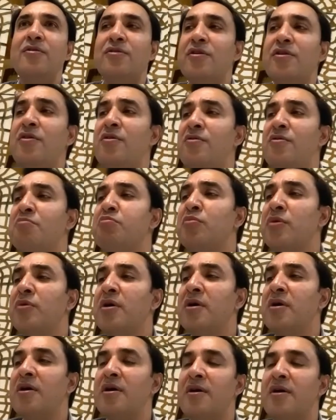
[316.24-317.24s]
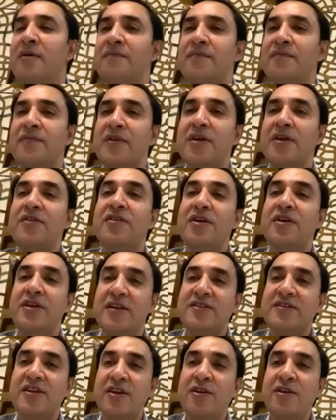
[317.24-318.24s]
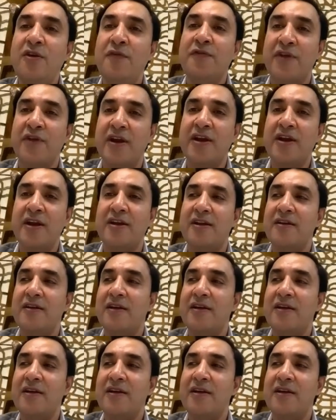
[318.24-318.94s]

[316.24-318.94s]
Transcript: So, the destiny of cricket,